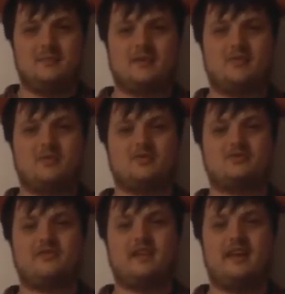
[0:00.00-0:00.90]

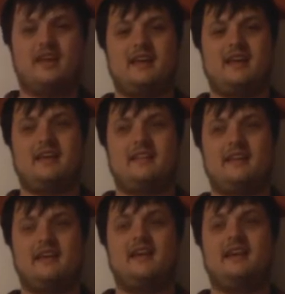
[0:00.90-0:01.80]
because of the
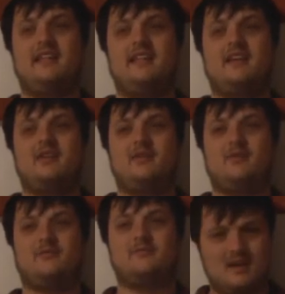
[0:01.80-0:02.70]
heat in the
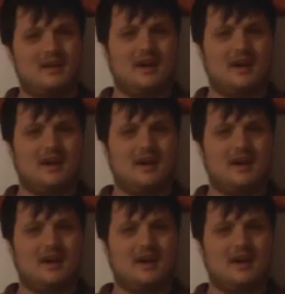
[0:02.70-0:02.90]
room.